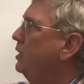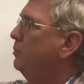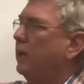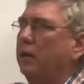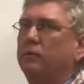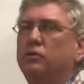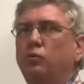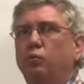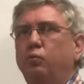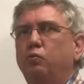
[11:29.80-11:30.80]
to be able to
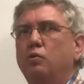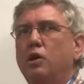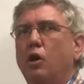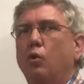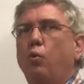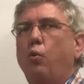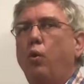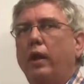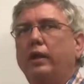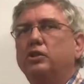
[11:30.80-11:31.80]
know
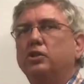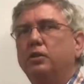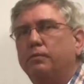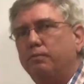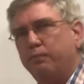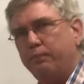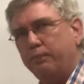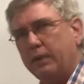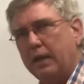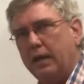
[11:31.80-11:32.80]
which
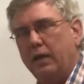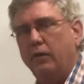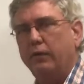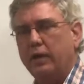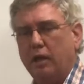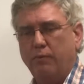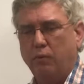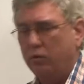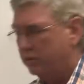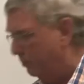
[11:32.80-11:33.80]
key on the
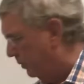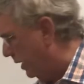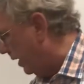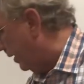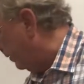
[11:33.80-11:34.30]
keyboard to play.